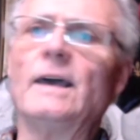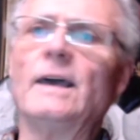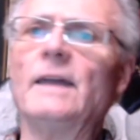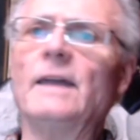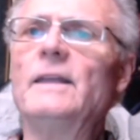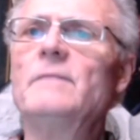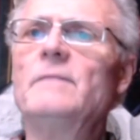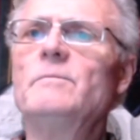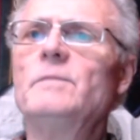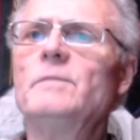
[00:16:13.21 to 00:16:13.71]

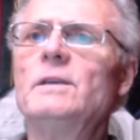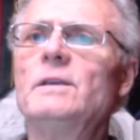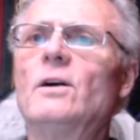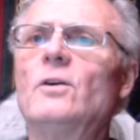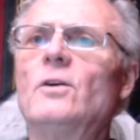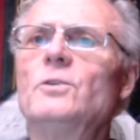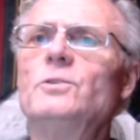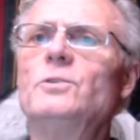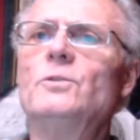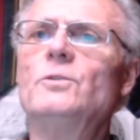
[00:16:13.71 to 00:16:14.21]
And then
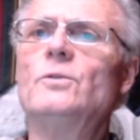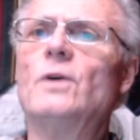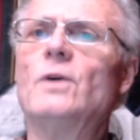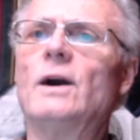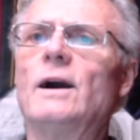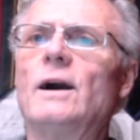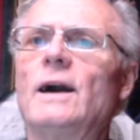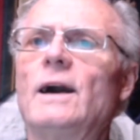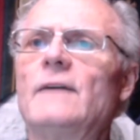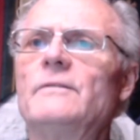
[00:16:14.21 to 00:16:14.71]
below you
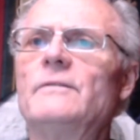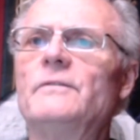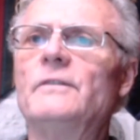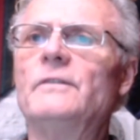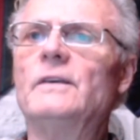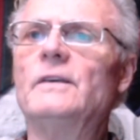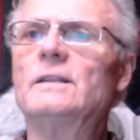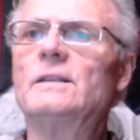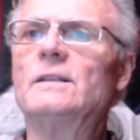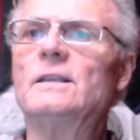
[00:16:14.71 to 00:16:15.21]

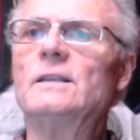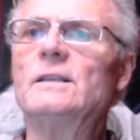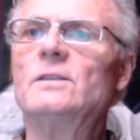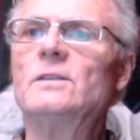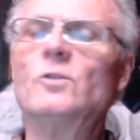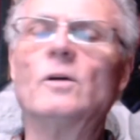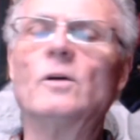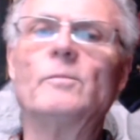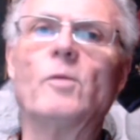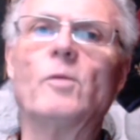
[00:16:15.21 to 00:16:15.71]
have the
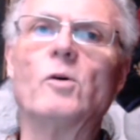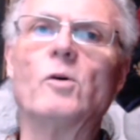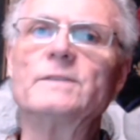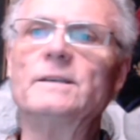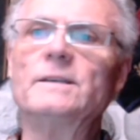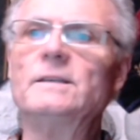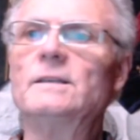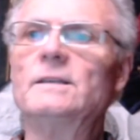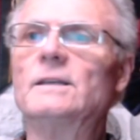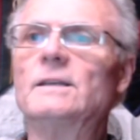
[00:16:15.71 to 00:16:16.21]
two
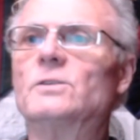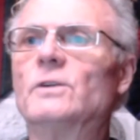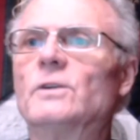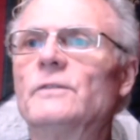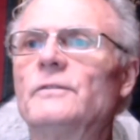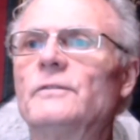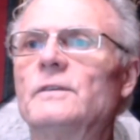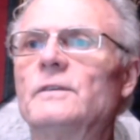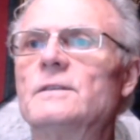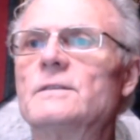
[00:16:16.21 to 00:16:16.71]
opposing
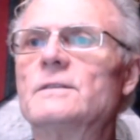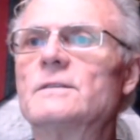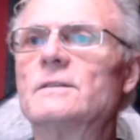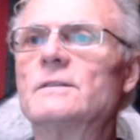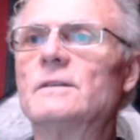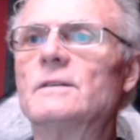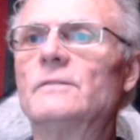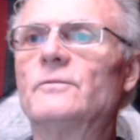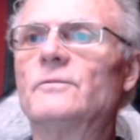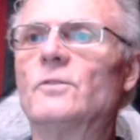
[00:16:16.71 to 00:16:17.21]

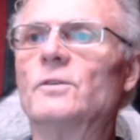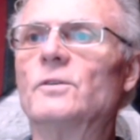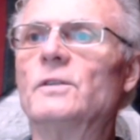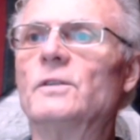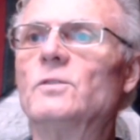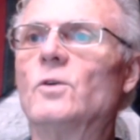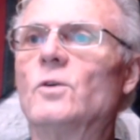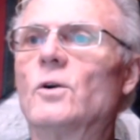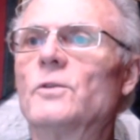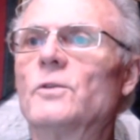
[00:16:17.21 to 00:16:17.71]
griffins for
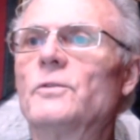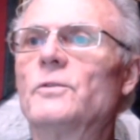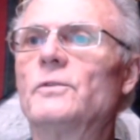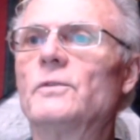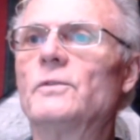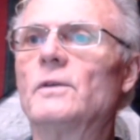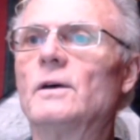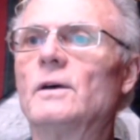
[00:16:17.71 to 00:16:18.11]
the north